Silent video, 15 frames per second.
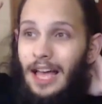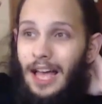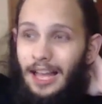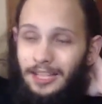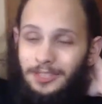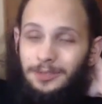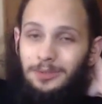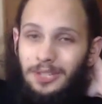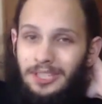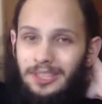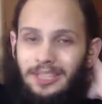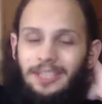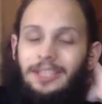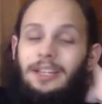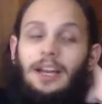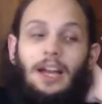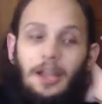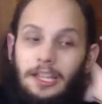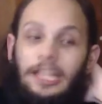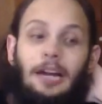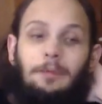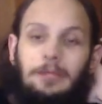I do like the idea.
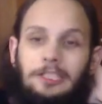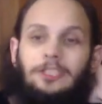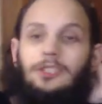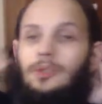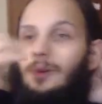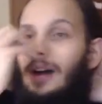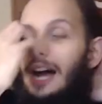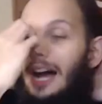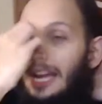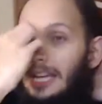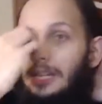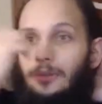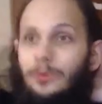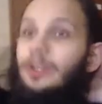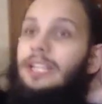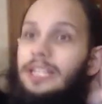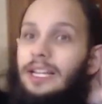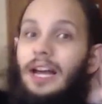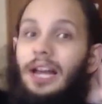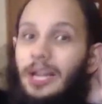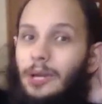Yeah, me too. I agree.